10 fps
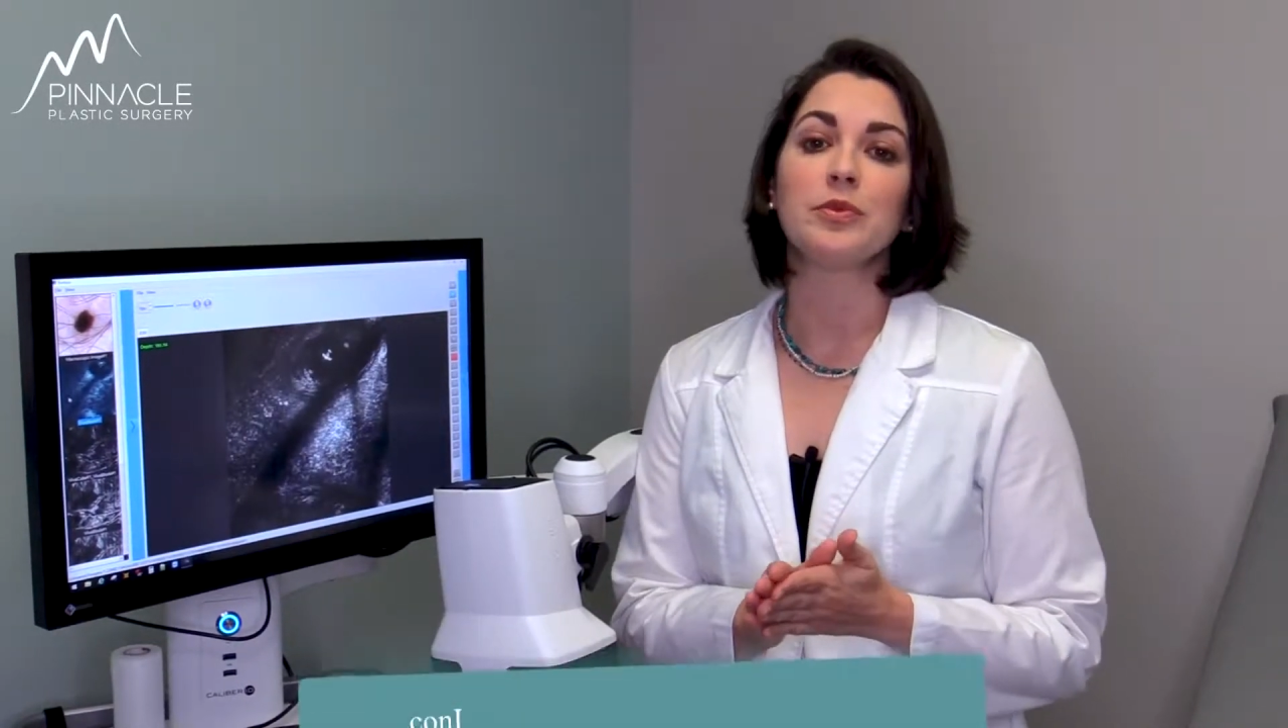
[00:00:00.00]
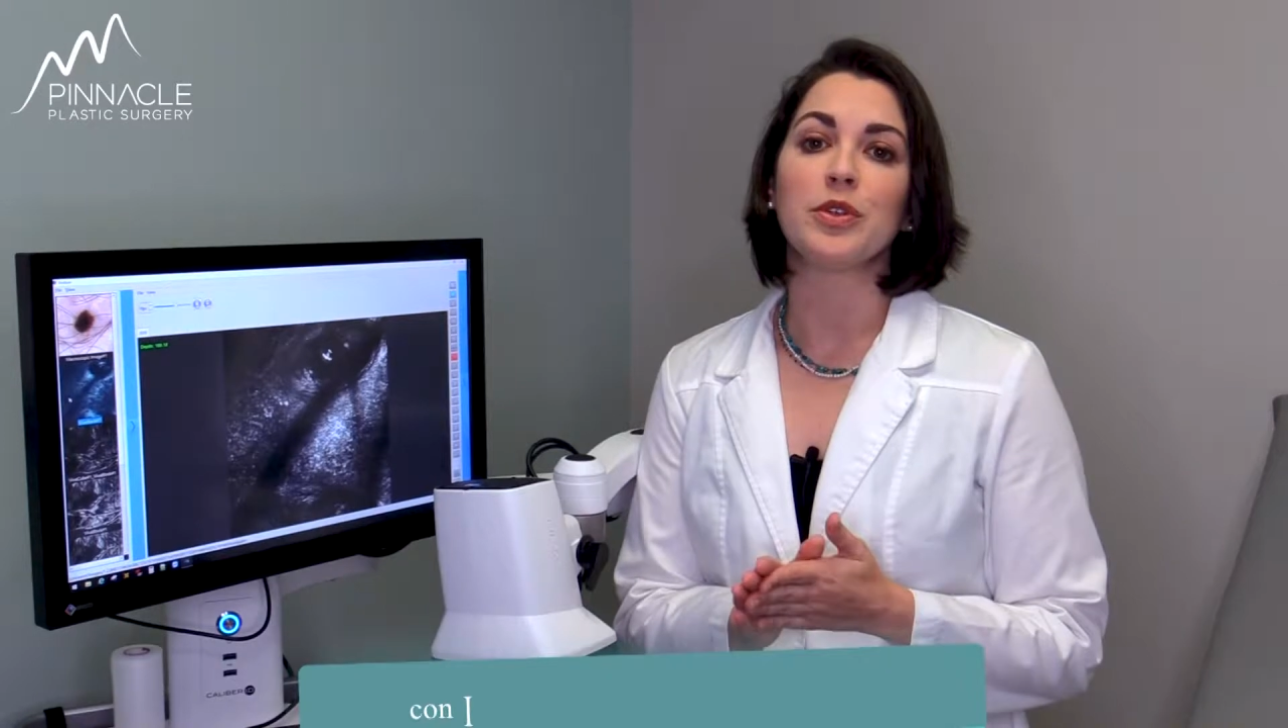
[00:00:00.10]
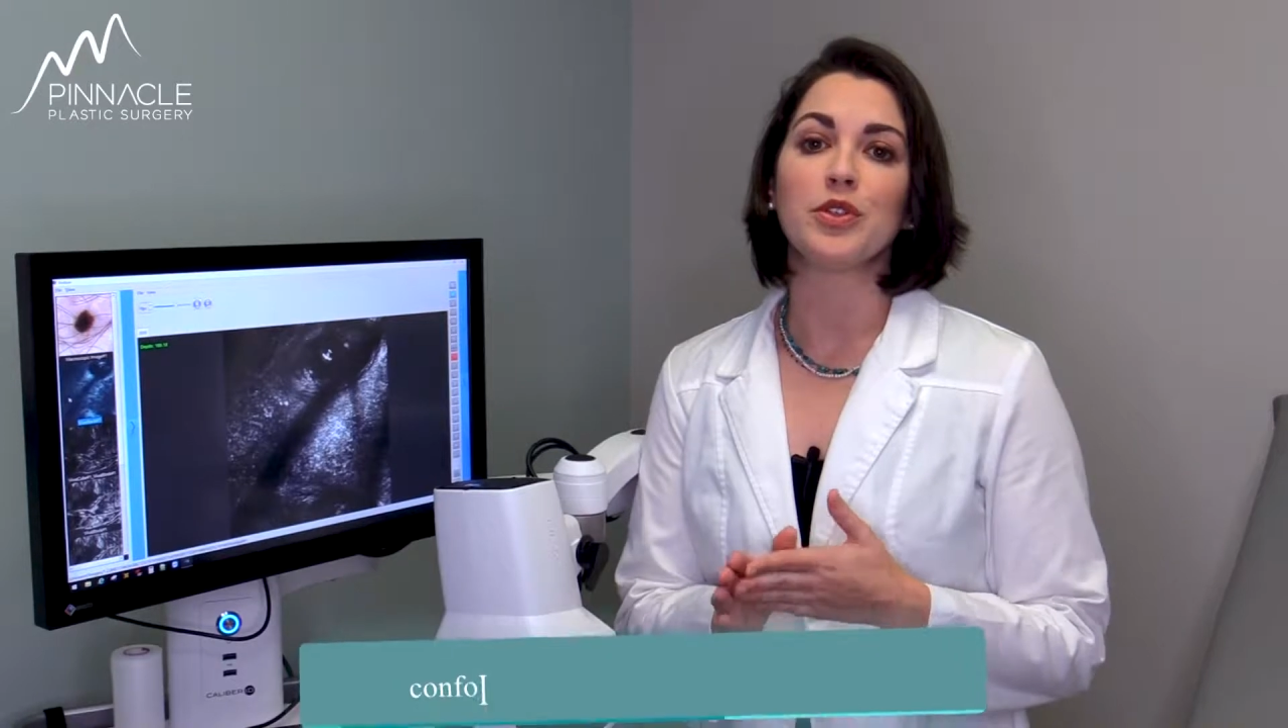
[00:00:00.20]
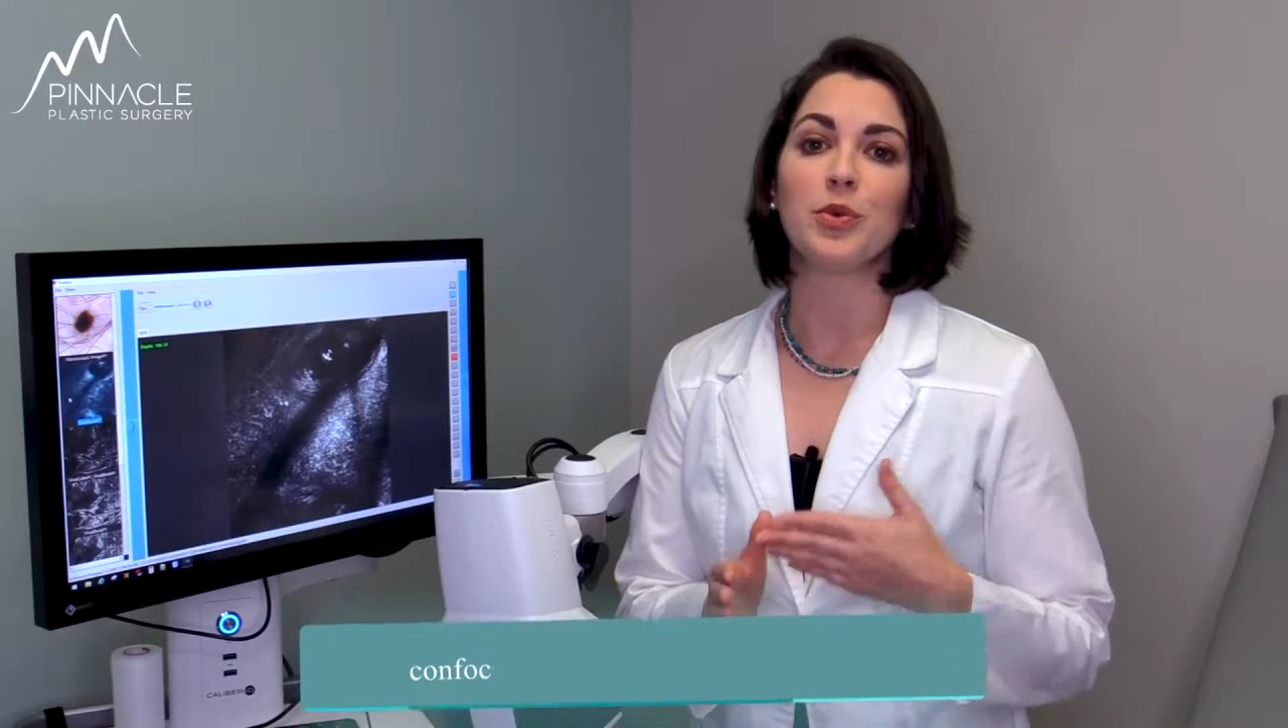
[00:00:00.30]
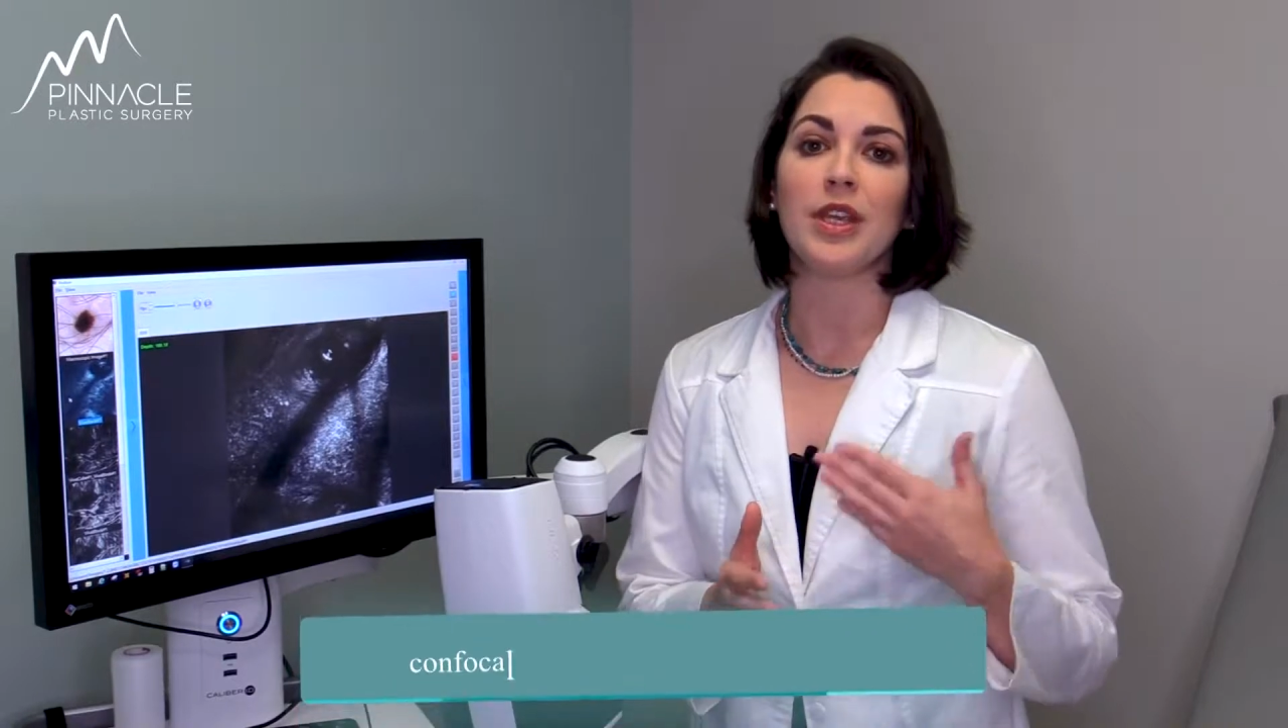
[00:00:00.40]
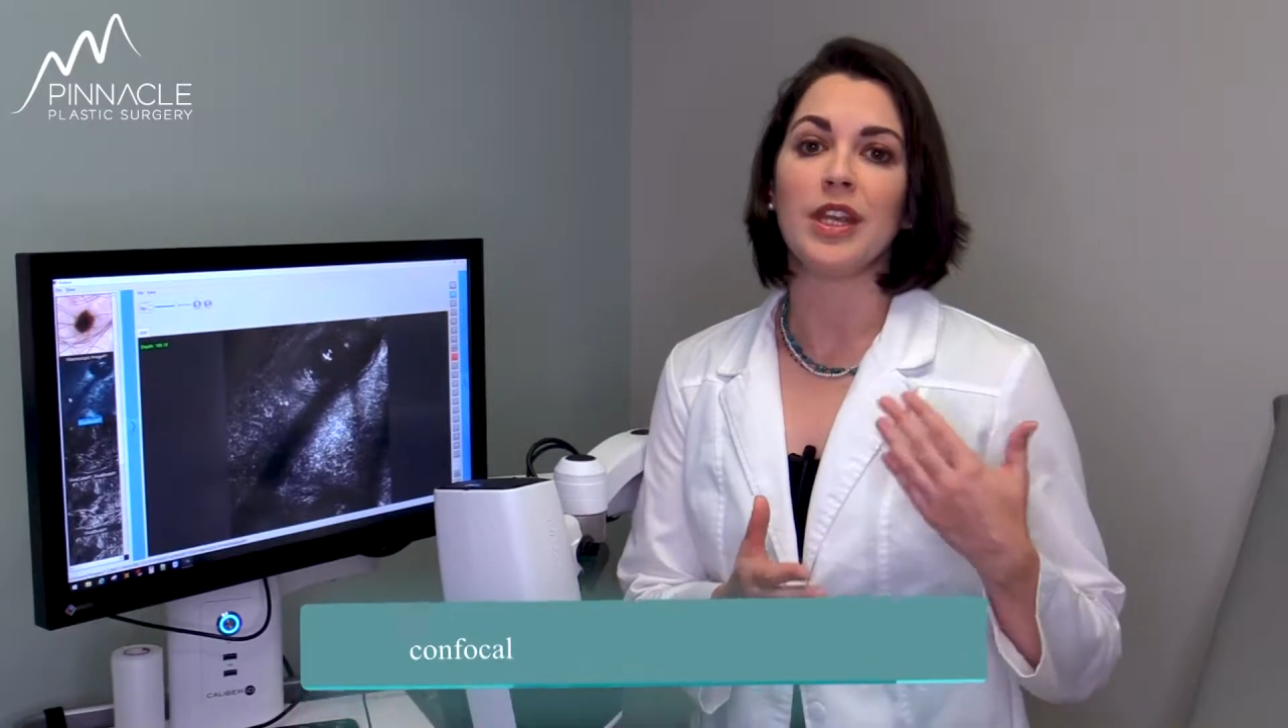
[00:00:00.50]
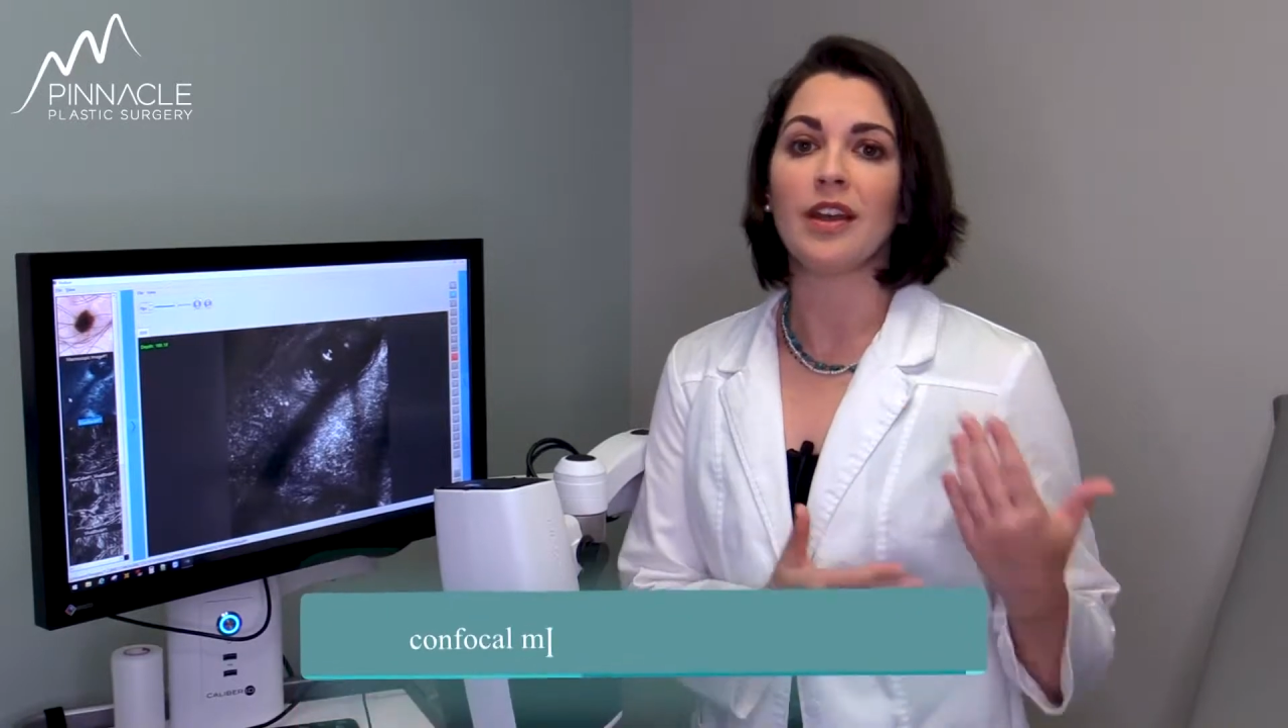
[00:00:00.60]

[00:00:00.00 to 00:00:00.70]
between